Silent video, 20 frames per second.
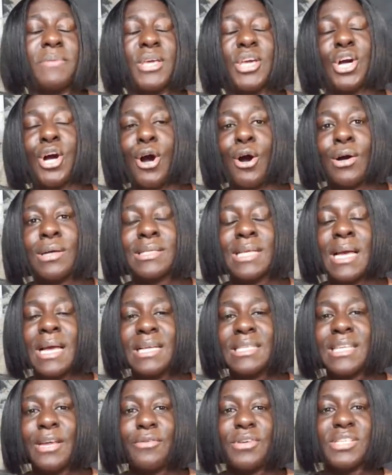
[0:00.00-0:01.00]
because
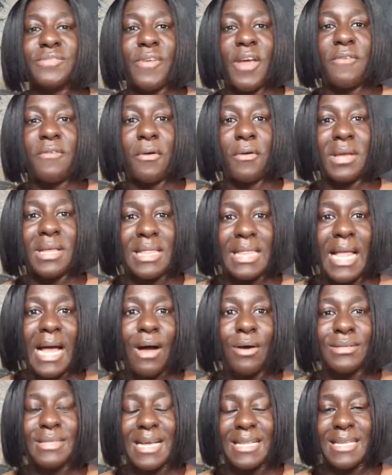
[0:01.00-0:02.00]
Terry is very, very
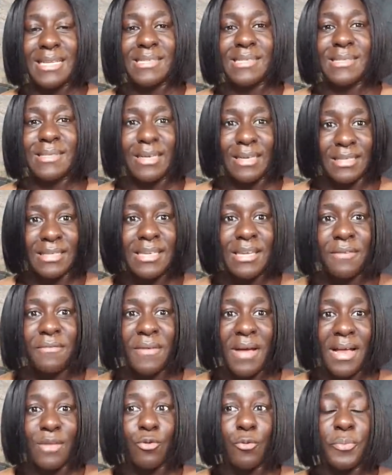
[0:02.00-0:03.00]
loud and
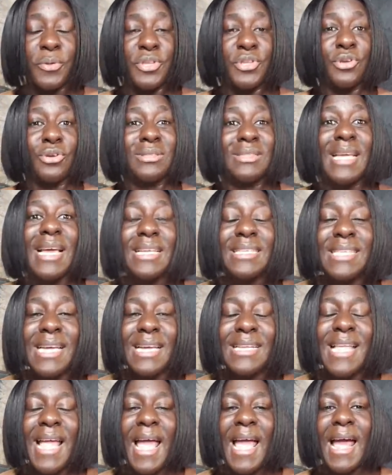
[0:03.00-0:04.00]
assertive and
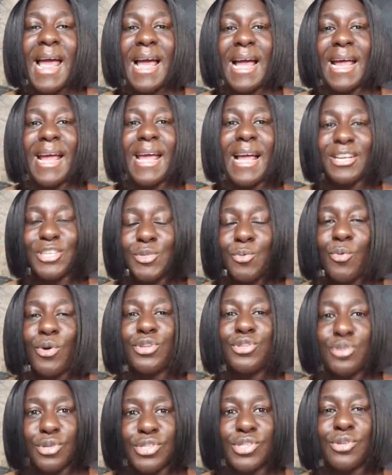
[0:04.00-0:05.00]
opinionated, and
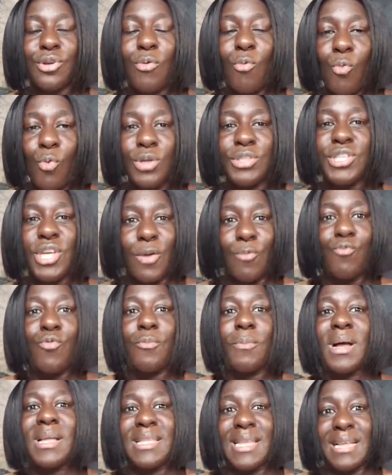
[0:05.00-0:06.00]
GASH1 does not want a
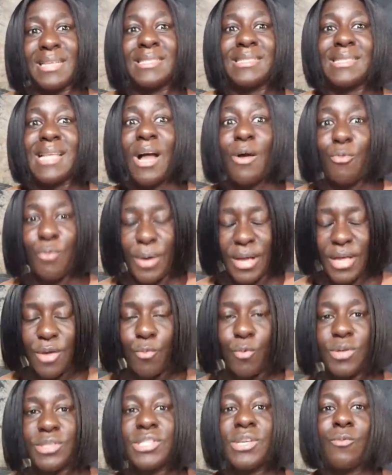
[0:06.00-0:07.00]
woman that is that way.
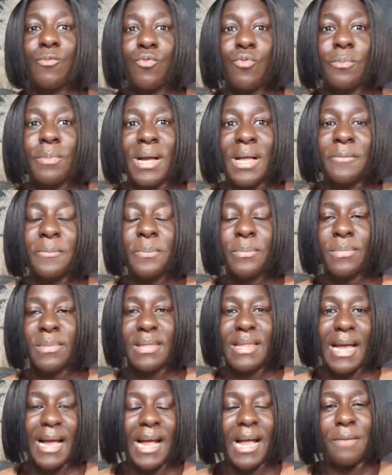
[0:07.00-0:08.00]
He wants a woman
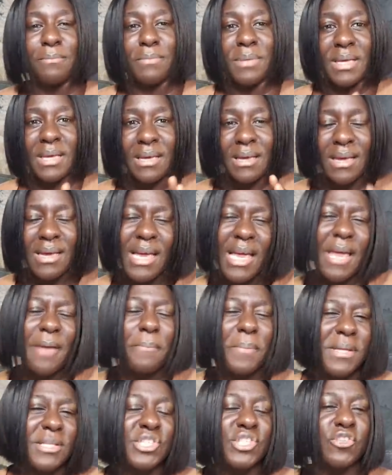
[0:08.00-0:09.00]
that can be
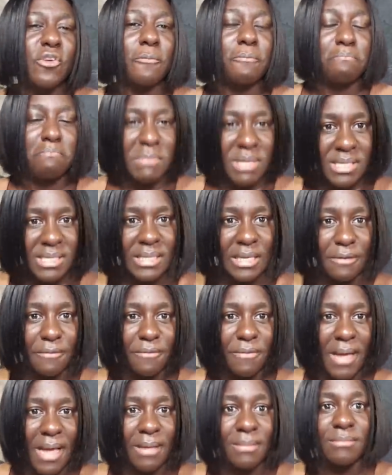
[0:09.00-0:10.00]
a bit submissive
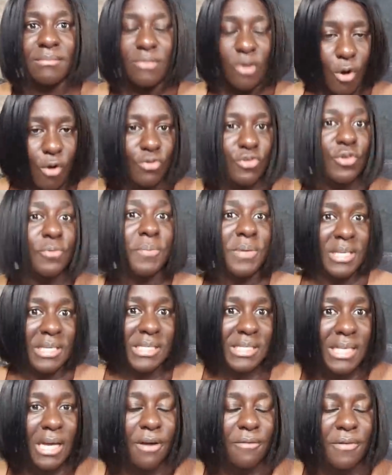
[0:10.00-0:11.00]
and also be
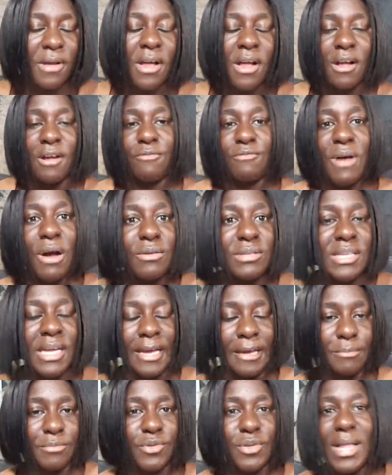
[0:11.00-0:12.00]
herself around
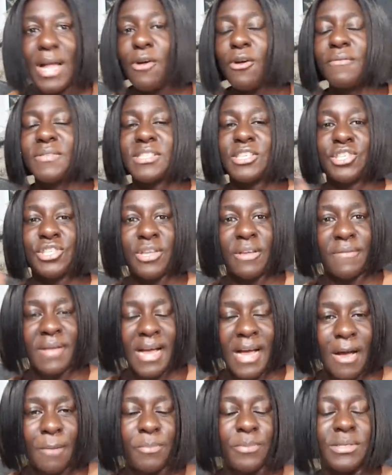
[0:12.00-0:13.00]
him. So that conversation never
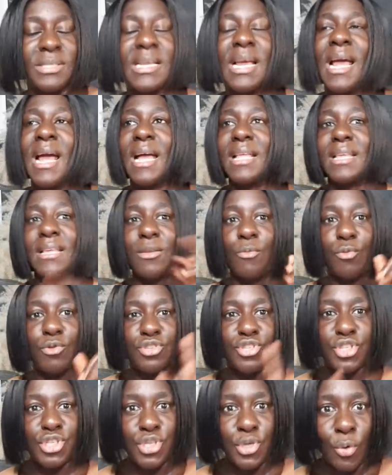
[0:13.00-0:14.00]
happened. And then there was